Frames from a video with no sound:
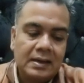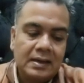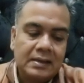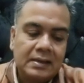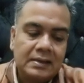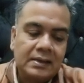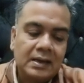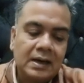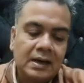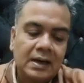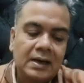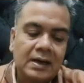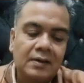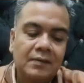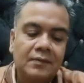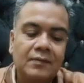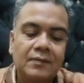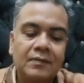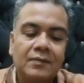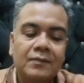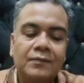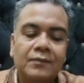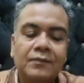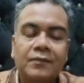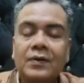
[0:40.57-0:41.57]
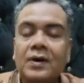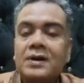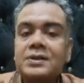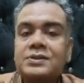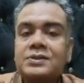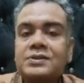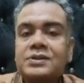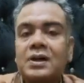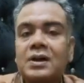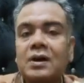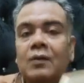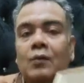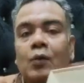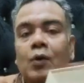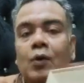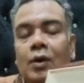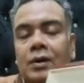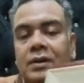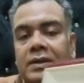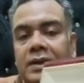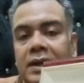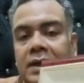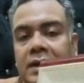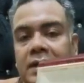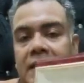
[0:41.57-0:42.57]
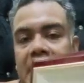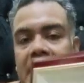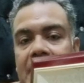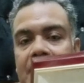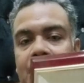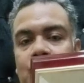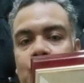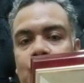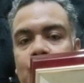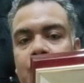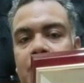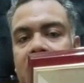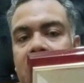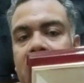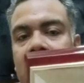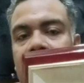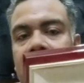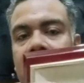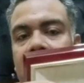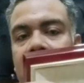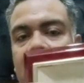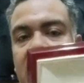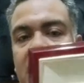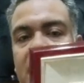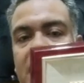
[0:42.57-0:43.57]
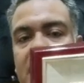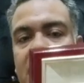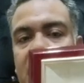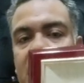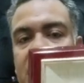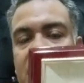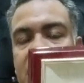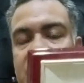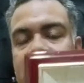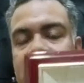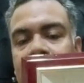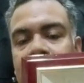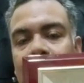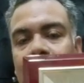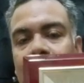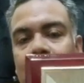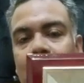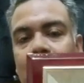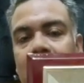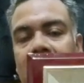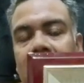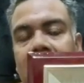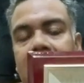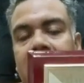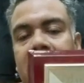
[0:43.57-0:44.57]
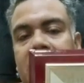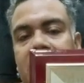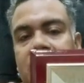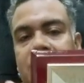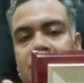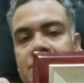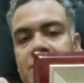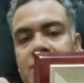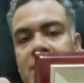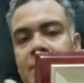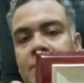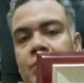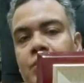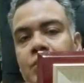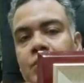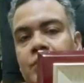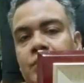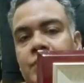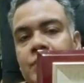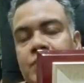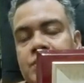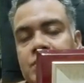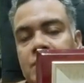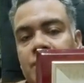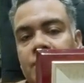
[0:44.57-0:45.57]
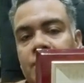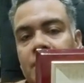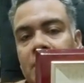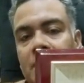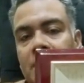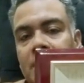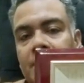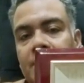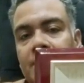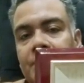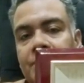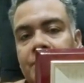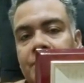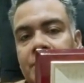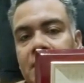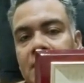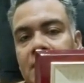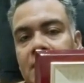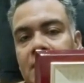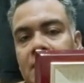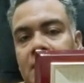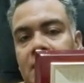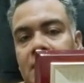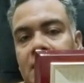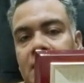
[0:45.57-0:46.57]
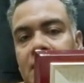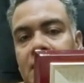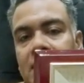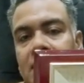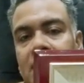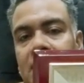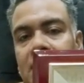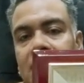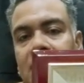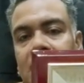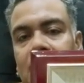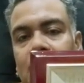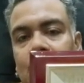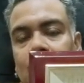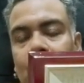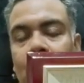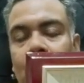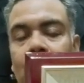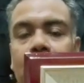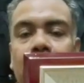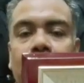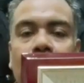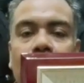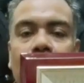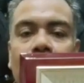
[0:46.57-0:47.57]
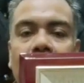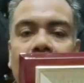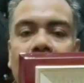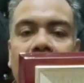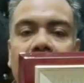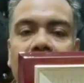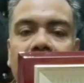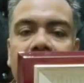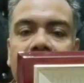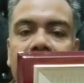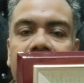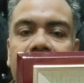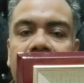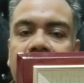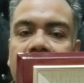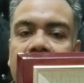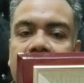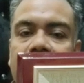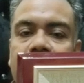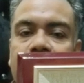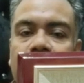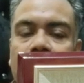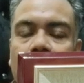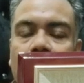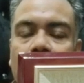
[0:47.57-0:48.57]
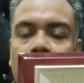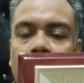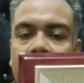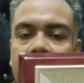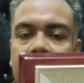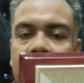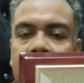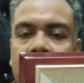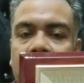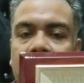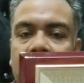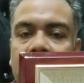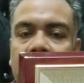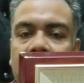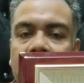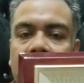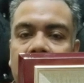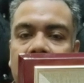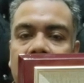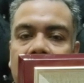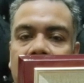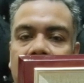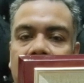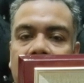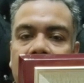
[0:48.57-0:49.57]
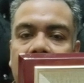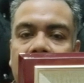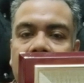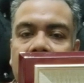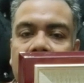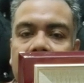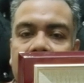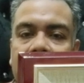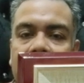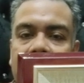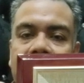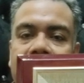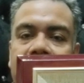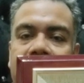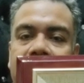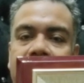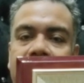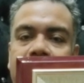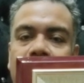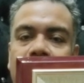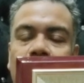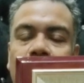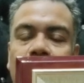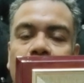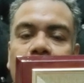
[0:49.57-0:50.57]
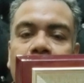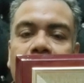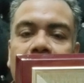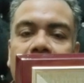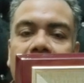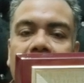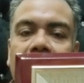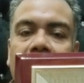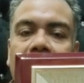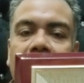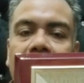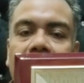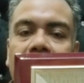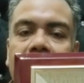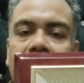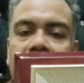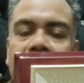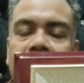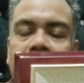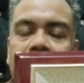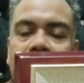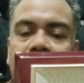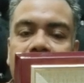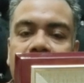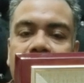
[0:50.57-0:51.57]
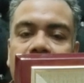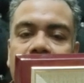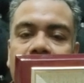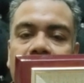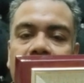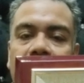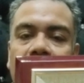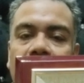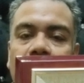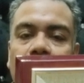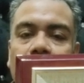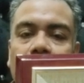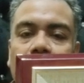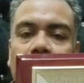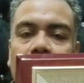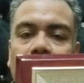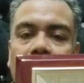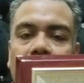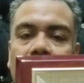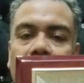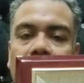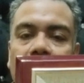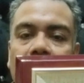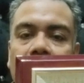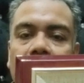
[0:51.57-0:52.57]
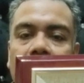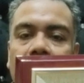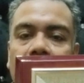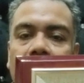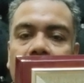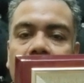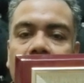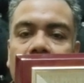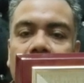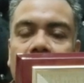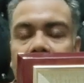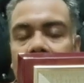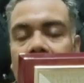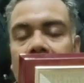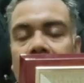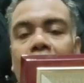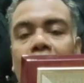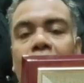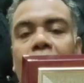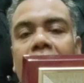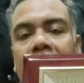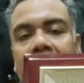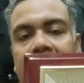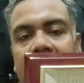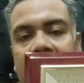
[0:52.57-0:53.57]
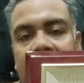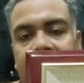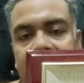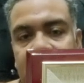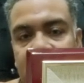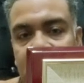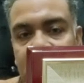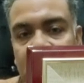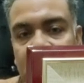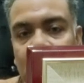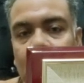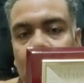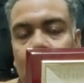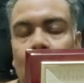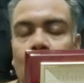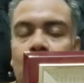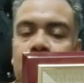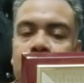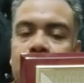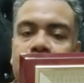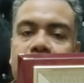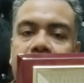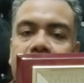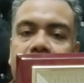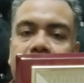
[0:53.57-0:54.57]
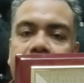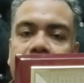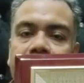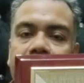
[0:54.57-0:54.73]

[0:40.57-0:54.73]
The first award that came to me is for my debut feature film, Umformung the Transformation. This movie, this feature film, won around 19 awards,